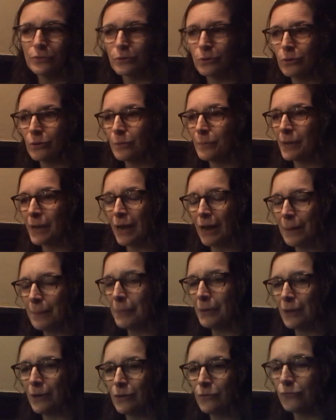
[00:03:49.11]
or my
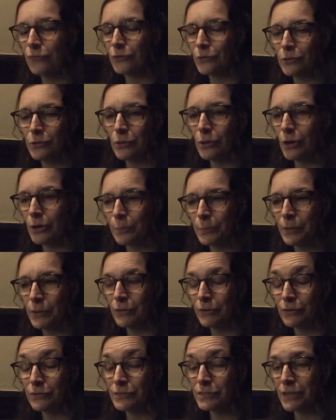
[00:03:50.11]
iPad for a long
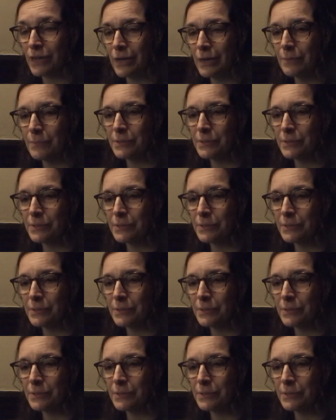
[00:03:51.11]
period of time